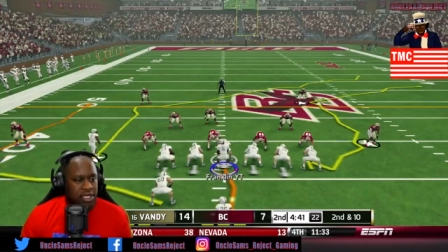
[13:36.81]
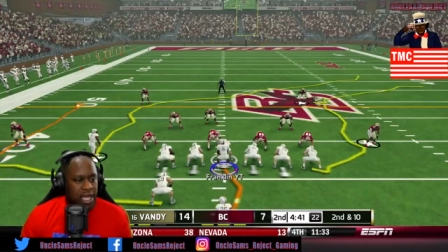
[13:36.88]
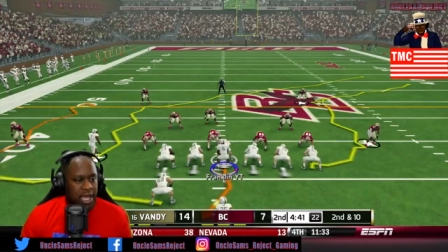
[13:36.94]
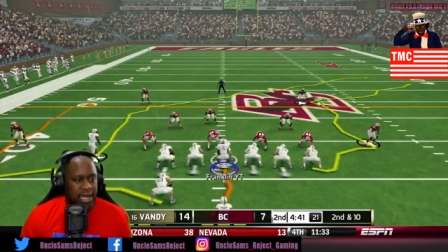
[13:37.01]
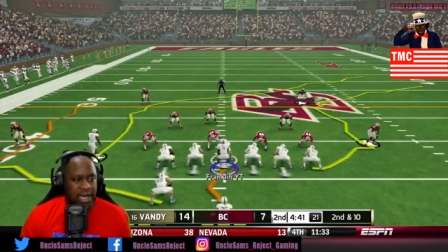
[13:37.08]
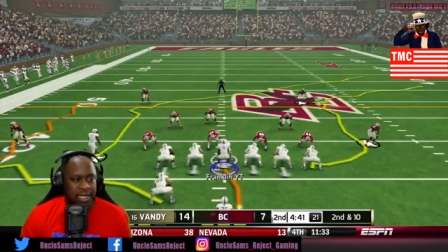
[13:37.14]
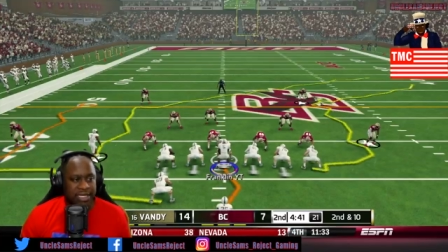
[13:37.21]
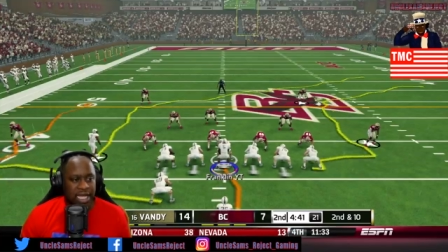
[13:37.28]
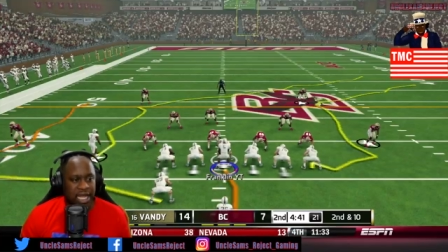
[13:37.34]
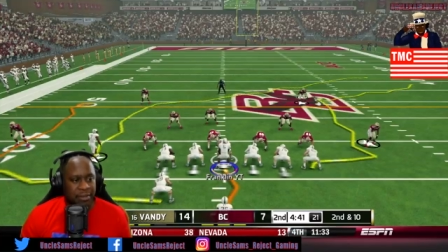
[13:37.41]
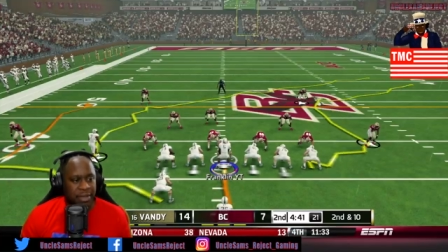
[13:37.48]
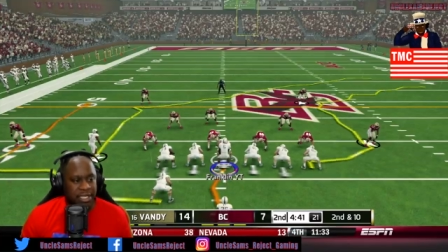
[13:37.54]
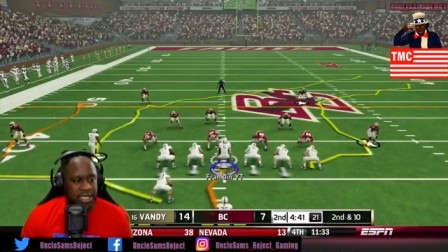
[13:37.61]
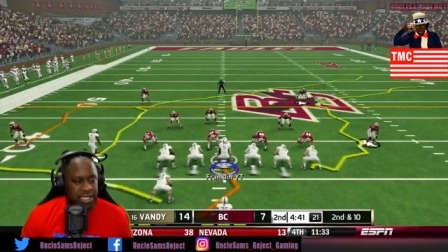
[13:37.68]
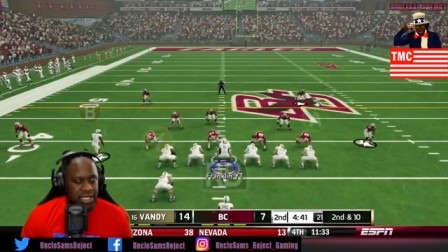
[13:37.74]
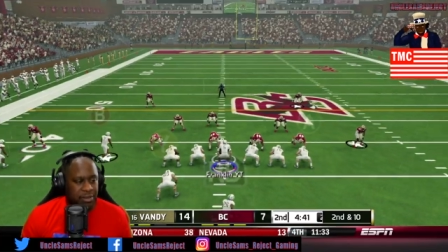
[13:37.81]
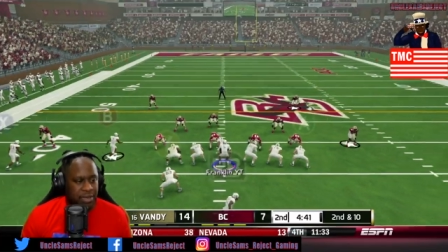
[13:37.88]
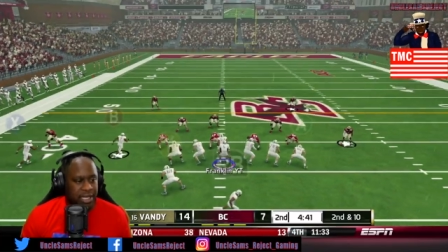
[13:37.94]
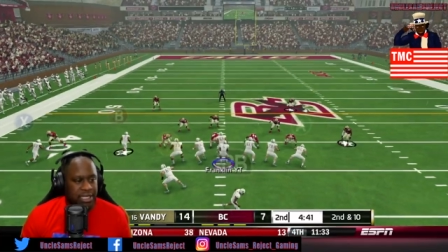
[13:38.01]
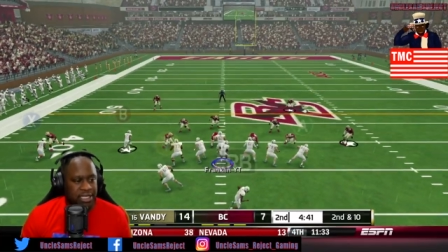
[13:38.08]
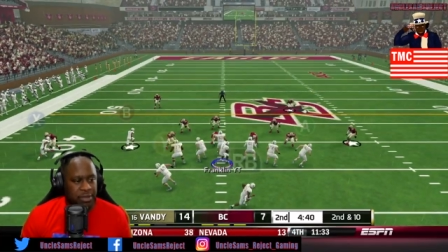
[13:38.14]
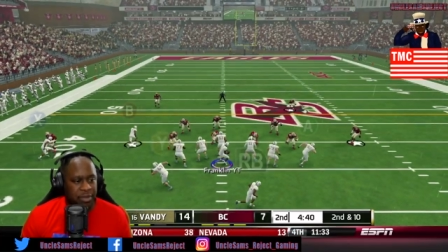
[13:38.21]
Second and 10. Missing
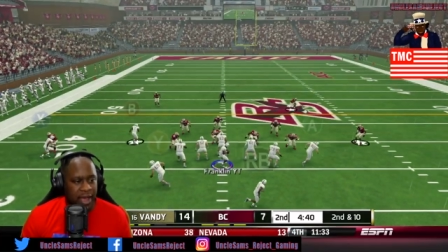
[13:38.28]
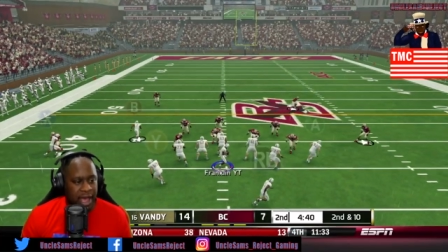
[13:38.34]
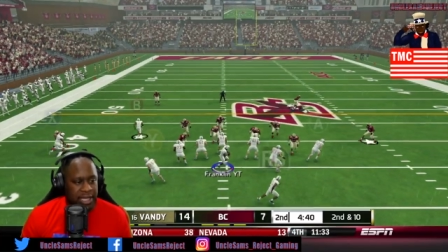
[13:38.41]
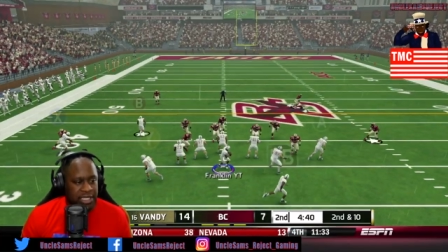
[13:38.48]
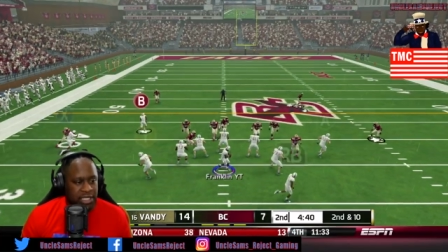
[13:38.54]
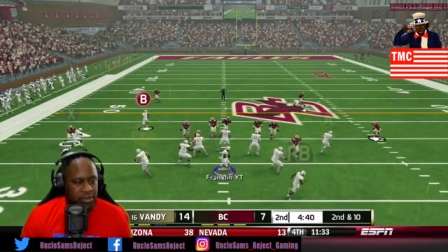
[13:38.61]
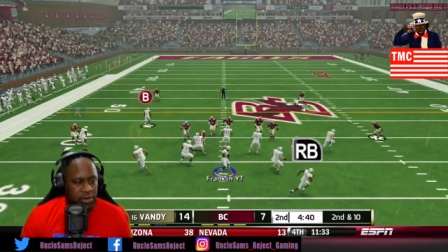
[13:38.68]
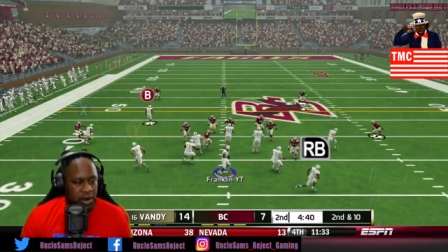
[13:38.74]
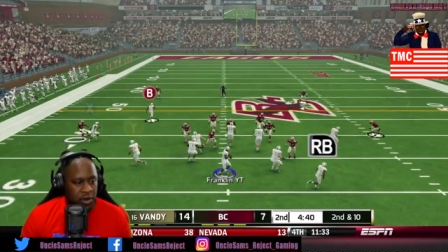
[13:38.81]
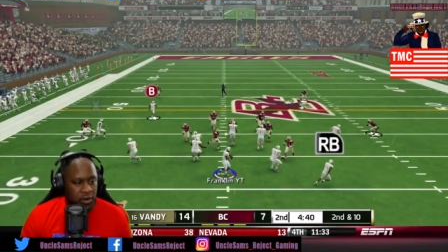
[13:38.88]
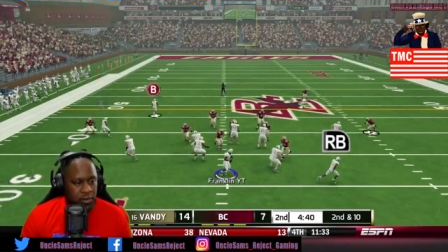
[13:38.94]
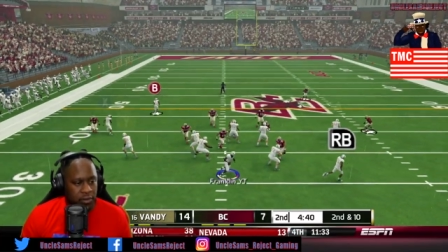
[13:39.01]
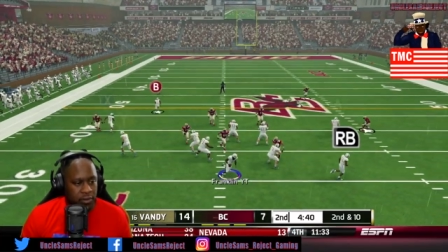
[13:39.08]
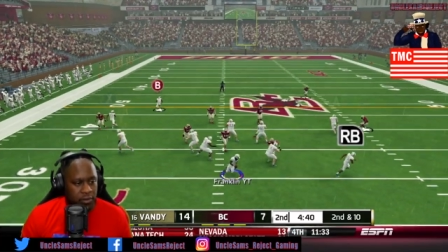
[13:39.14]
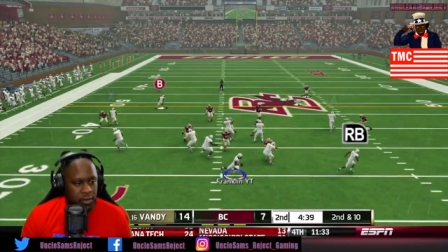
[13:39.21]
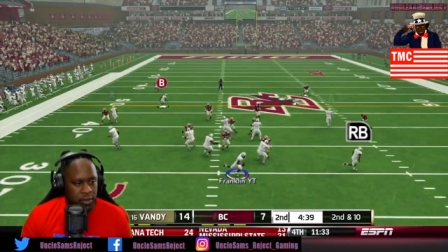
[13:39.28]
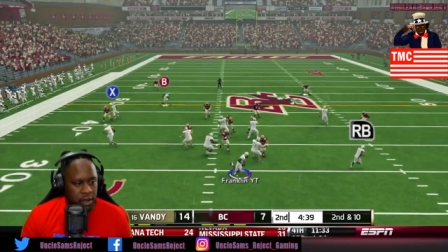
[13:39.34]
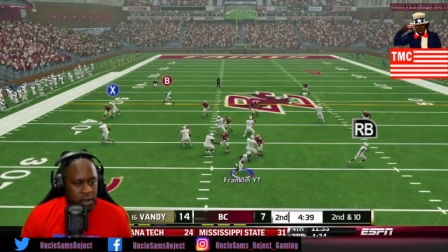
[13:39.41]
some easy passes, bro.